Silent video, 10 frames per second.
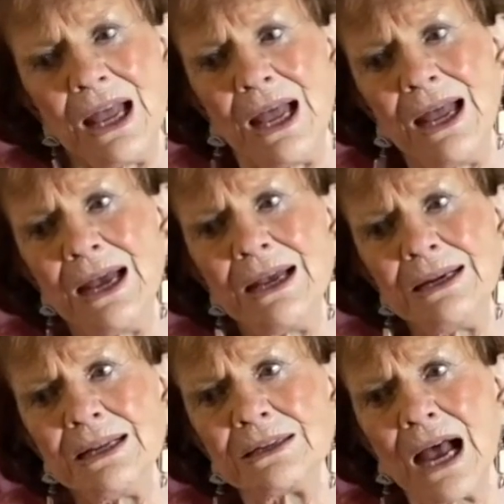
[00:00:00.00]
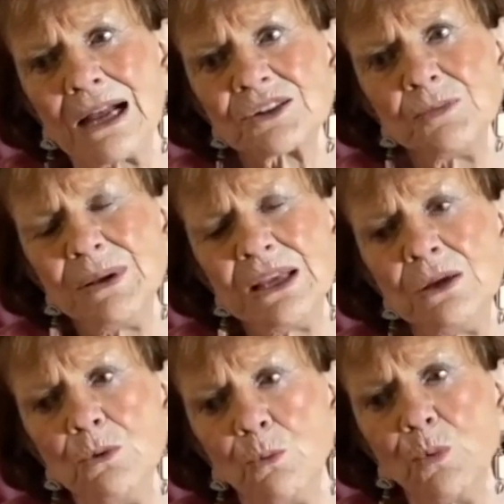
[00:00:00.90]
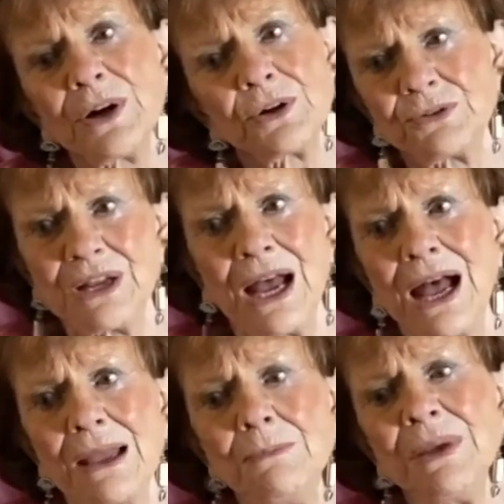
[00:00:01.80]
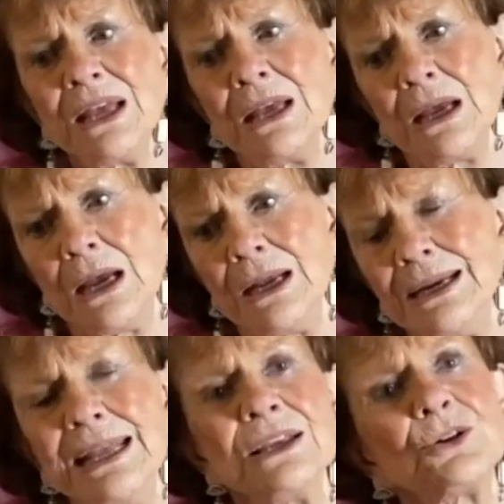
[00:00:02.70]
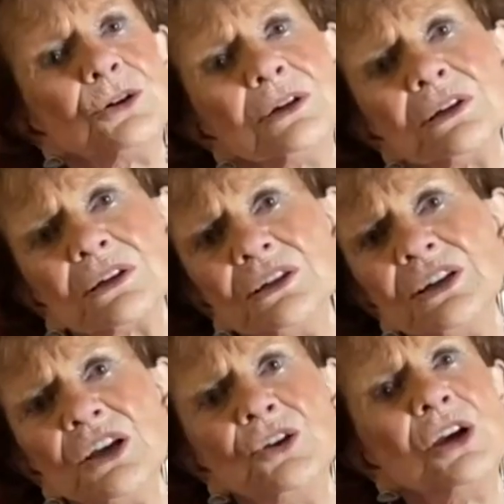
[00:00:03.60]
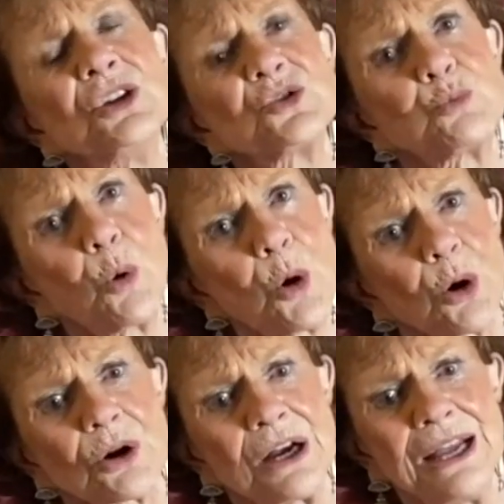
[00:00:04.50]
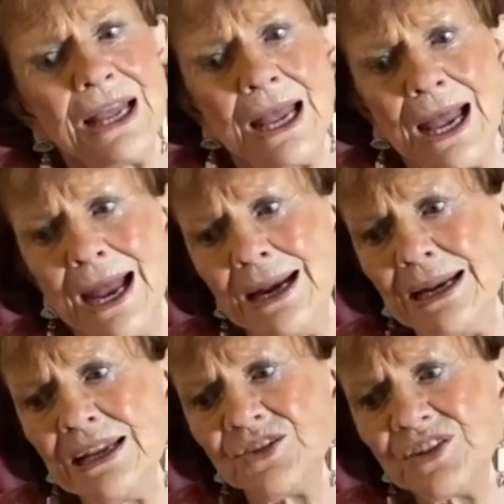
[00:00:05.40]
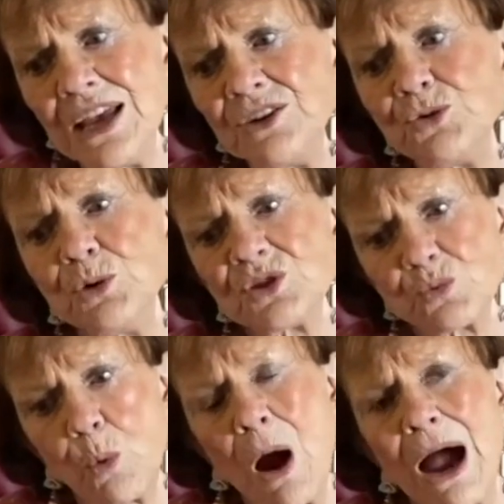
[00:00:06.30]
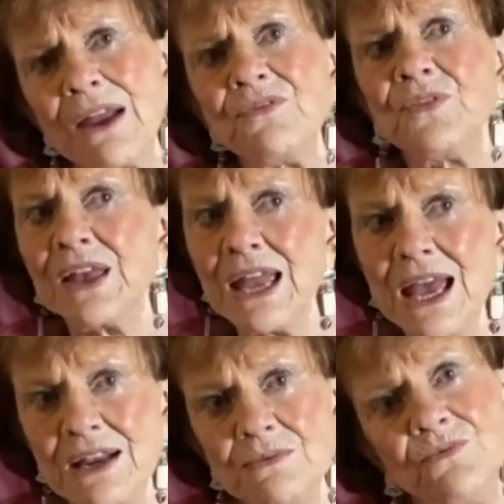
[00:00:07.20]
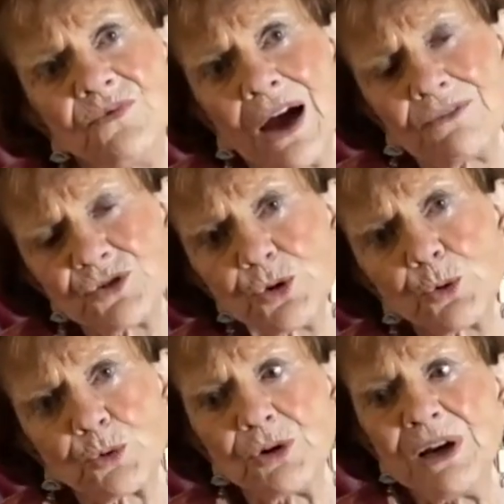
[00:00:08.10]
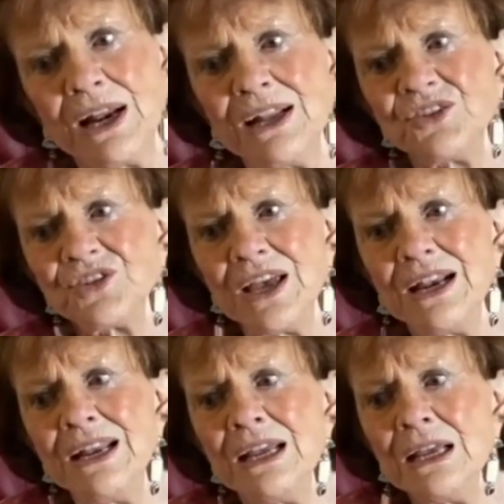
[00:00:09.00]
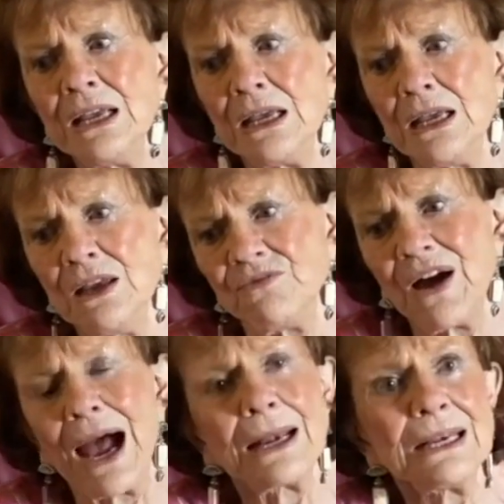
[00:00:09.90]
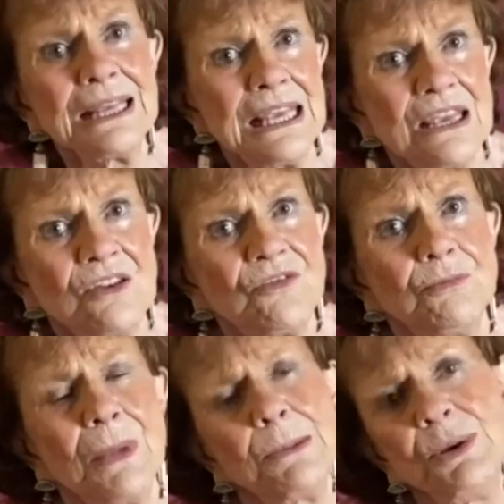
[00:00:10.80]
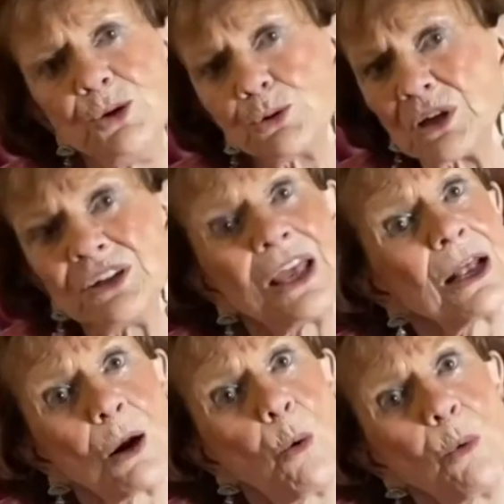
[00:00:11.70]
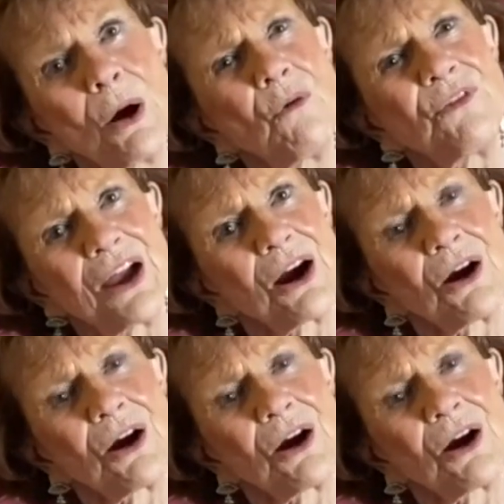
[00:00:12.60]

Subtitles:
And it got to be wintertime, and he couldn't continue his work. And he said to his wife, they had 5 children, and he said, "If I leave, maybe you can get on welfare.